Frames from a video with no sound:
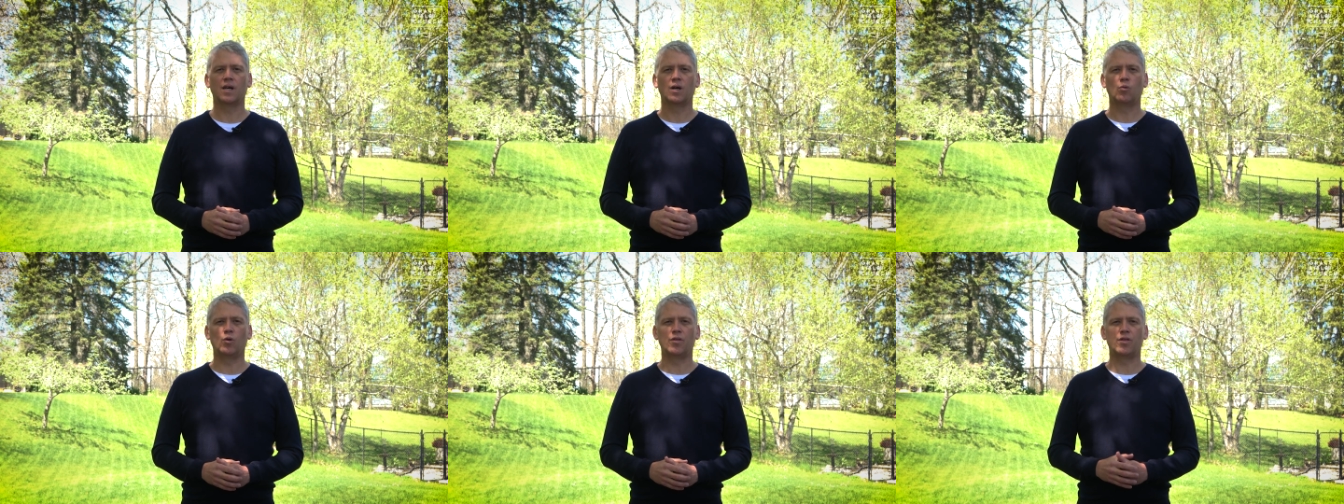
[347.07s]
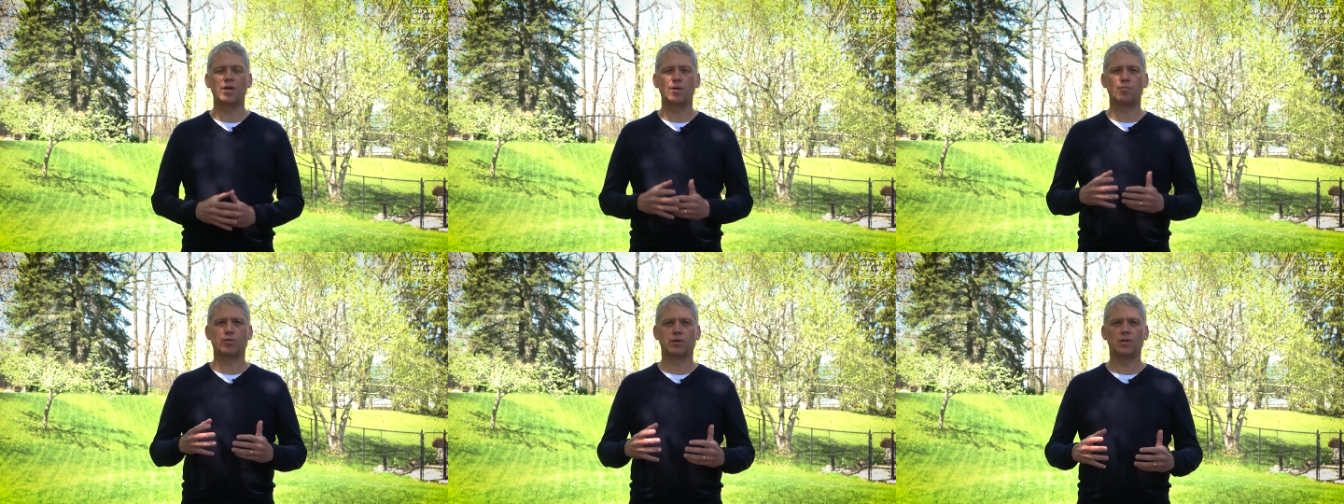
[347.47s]
with the
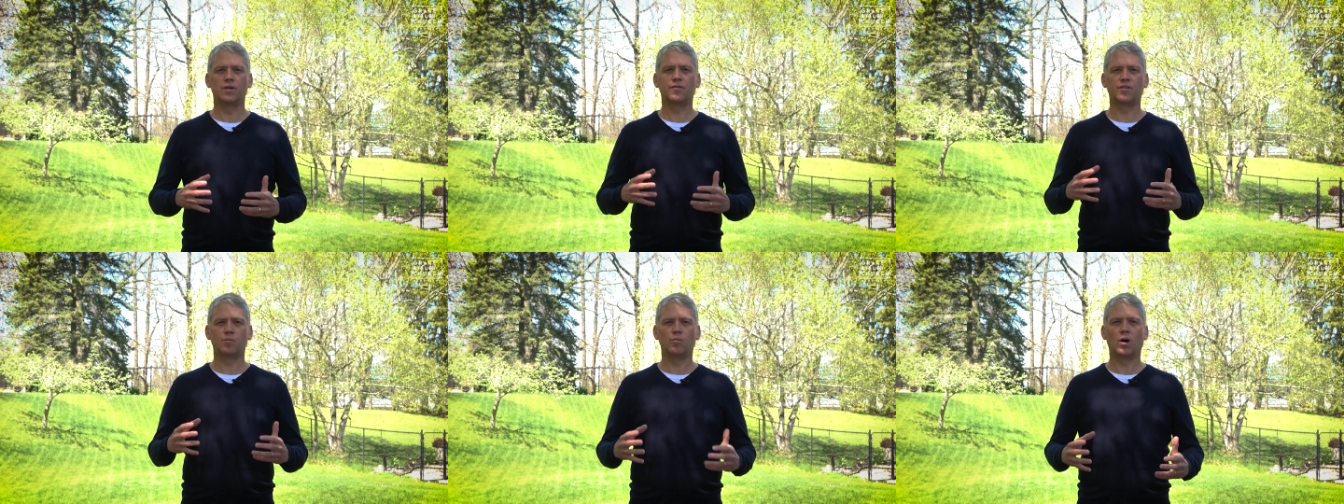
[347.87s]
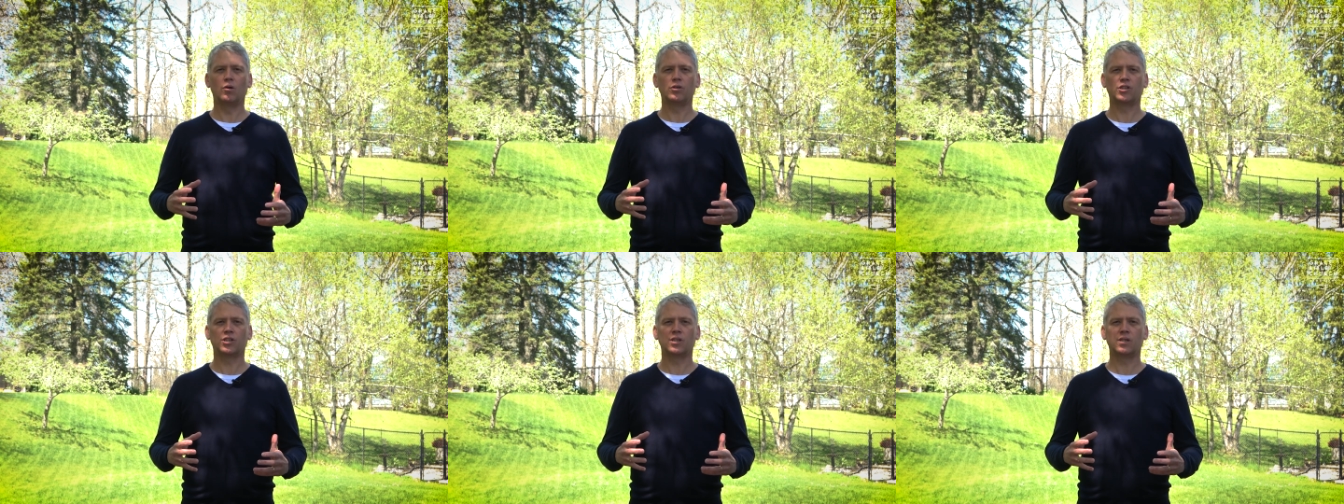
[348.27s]
approved
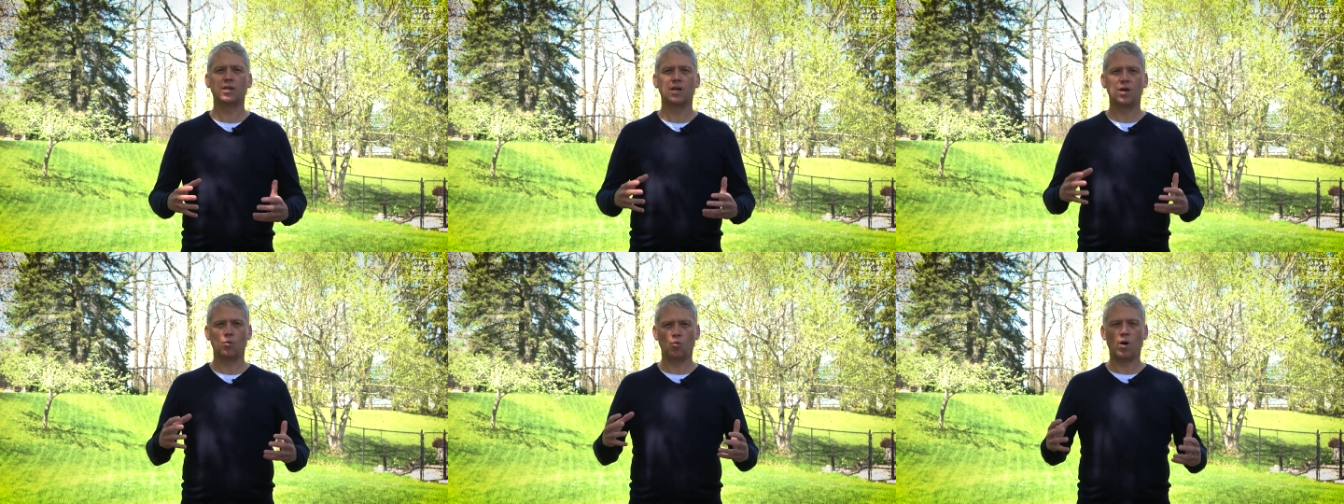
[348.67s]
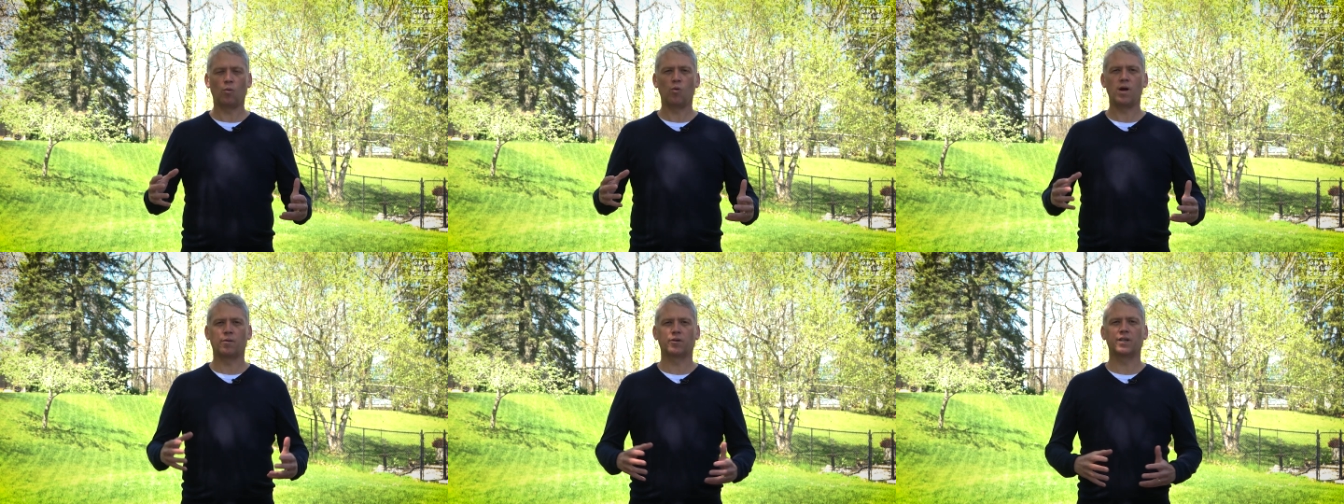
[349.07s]
motion when
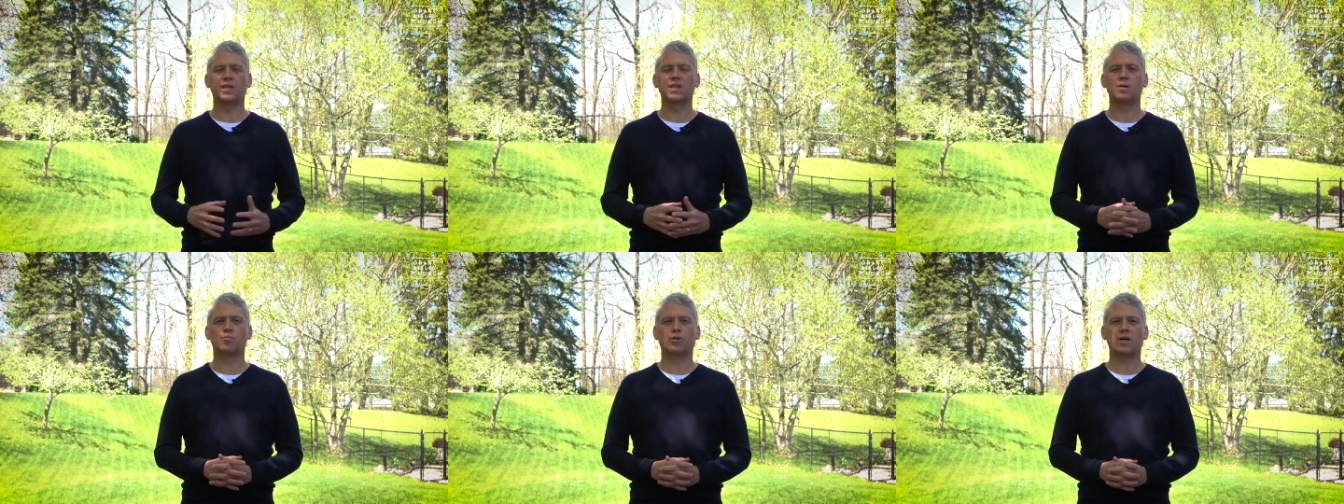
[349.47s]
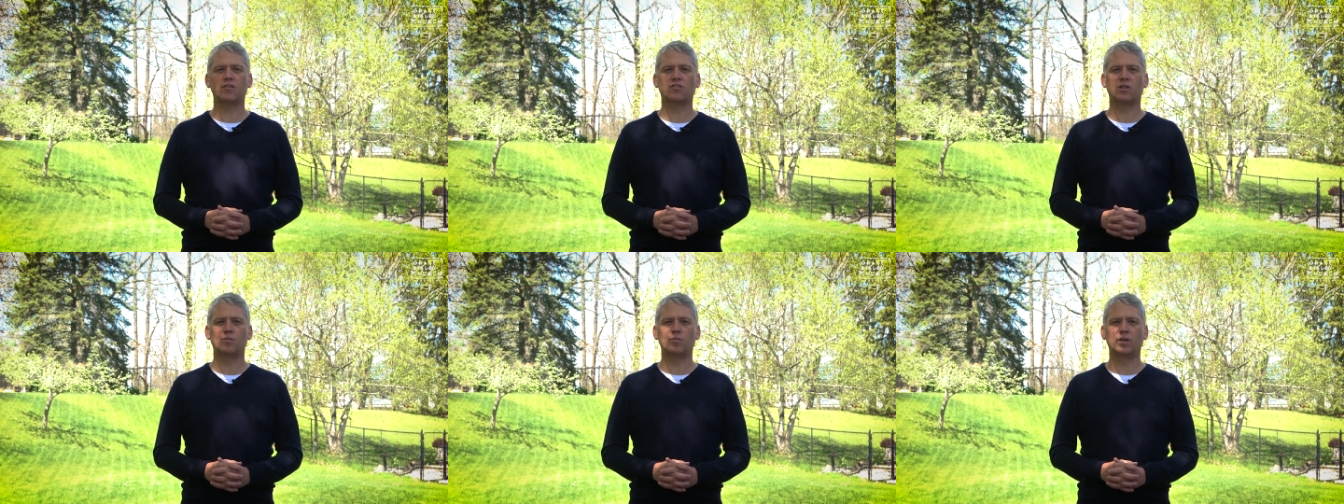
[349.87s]
we were in the
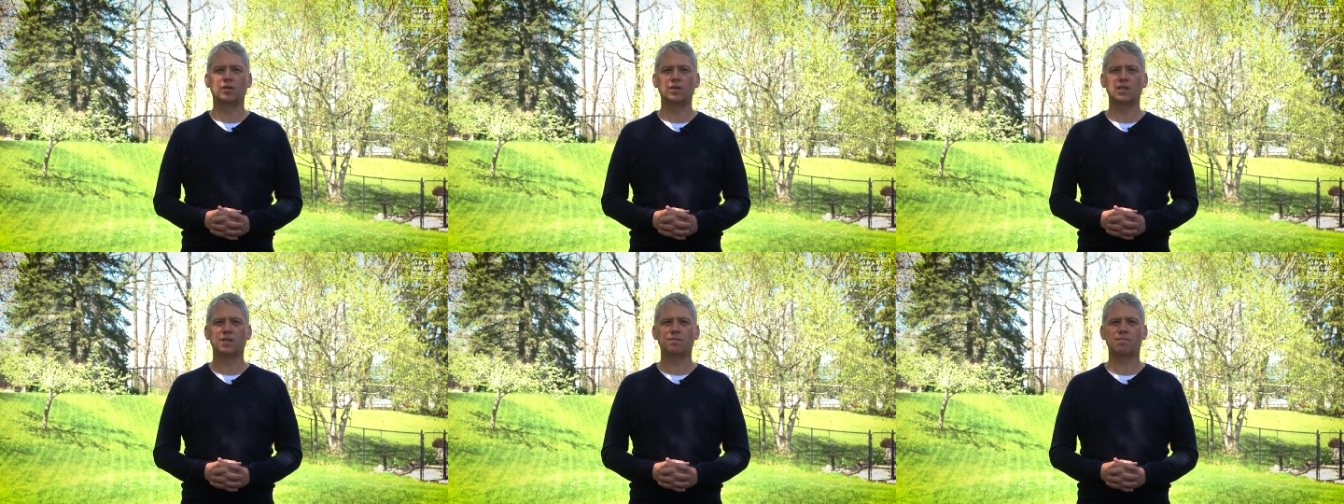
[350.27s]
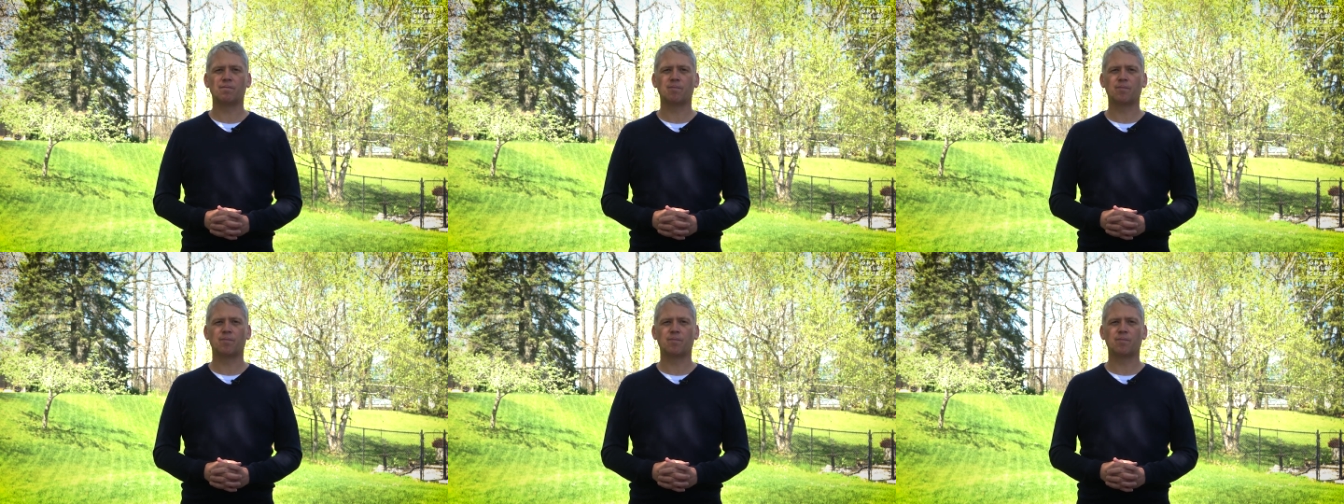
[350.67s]
Preston building.